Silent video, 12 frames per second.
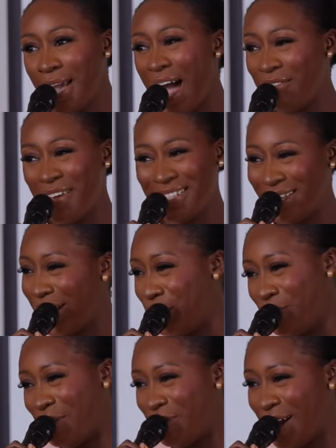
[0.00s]
Have you
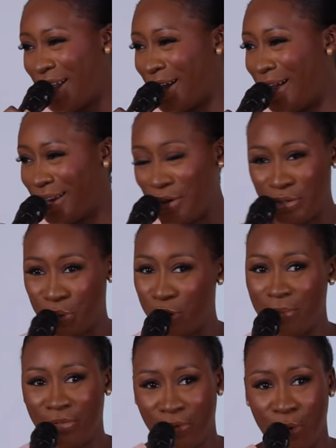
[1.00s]
ever had a
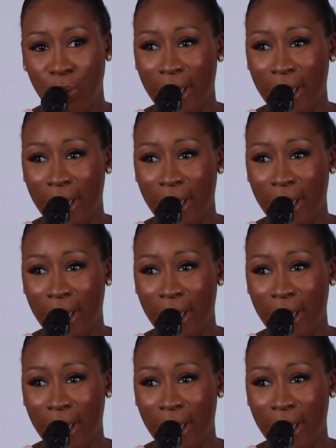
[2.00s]
situation before